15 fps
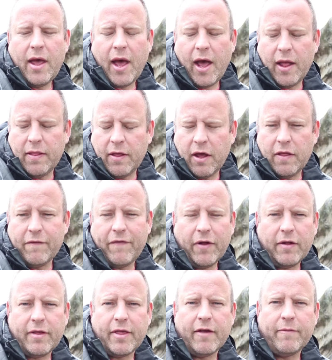and the
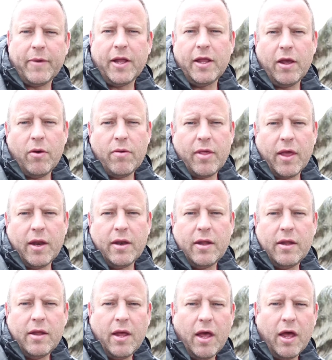filters I've been using,
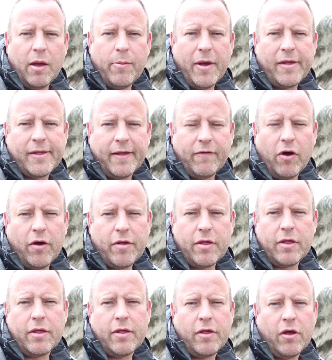basically got a
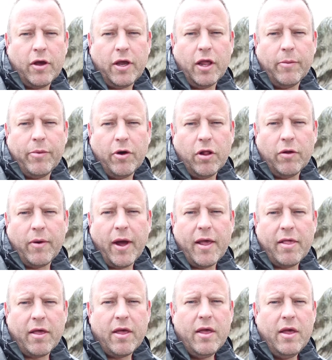circular
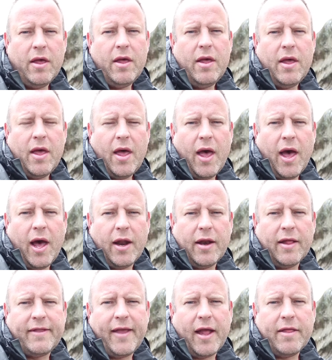polarizer and a
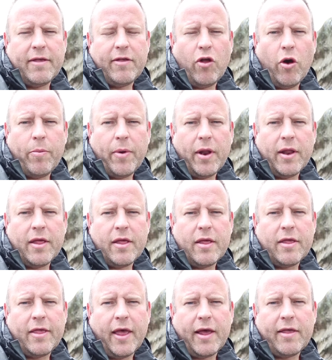10 stop and a
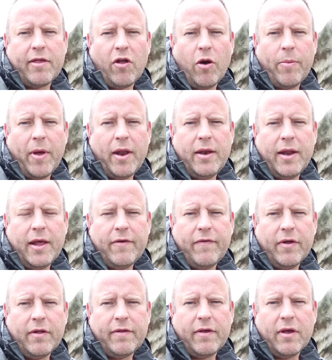6 stop ND
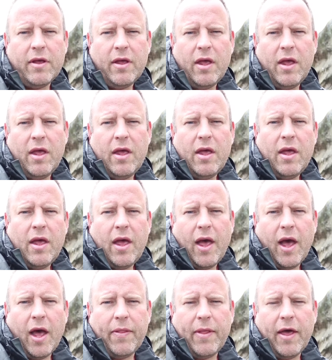filter,
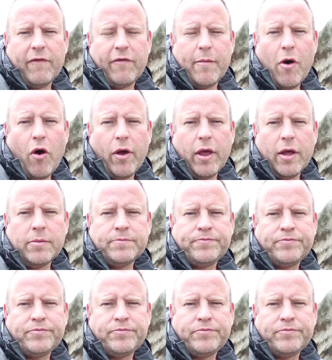and they're from Hoya.